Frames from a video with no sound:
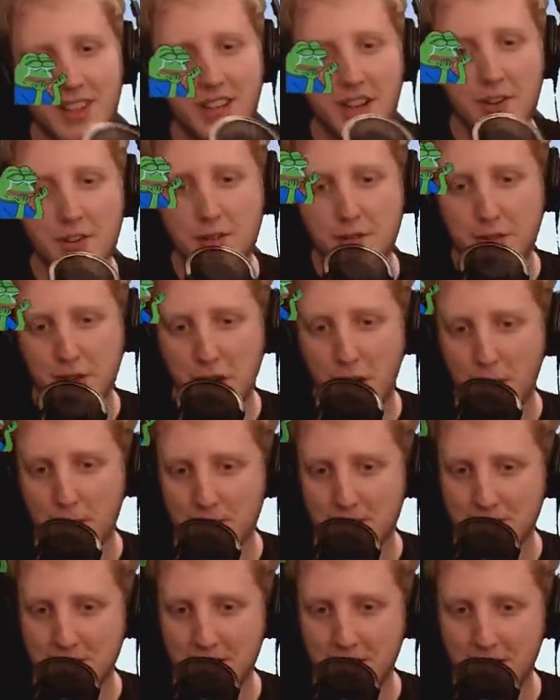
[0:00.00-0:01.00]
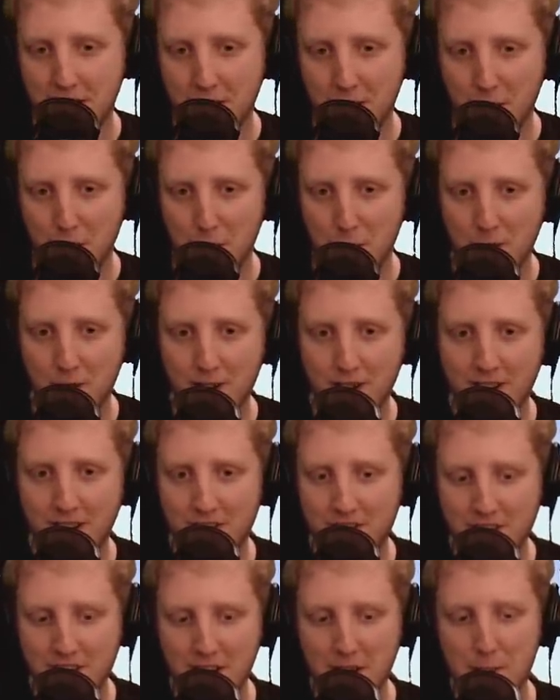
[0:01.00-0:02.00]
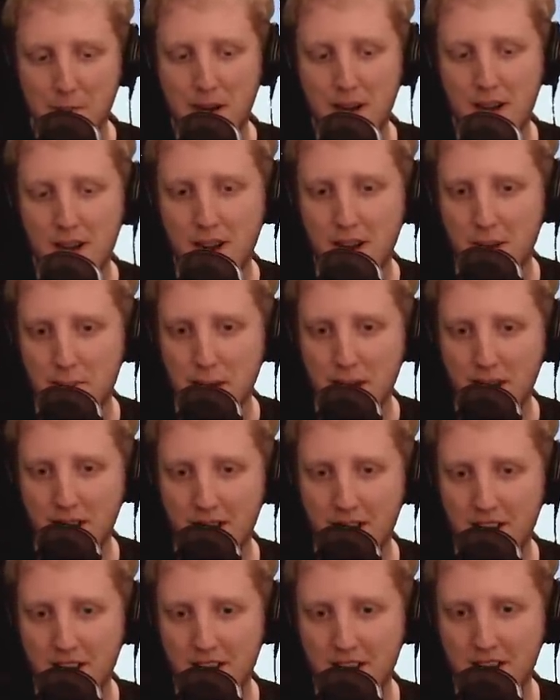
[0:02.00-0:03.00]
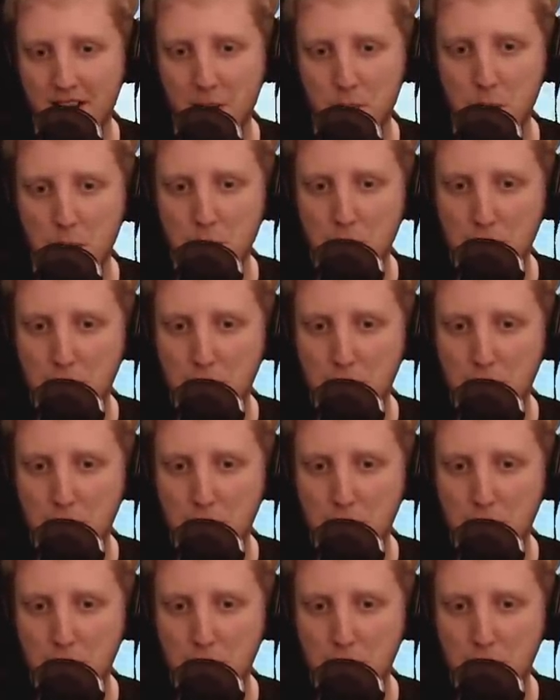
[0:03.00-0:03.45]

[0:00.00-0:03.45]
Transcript: Gotta go for garbage day. Oh boy, I shit it. Bye bye.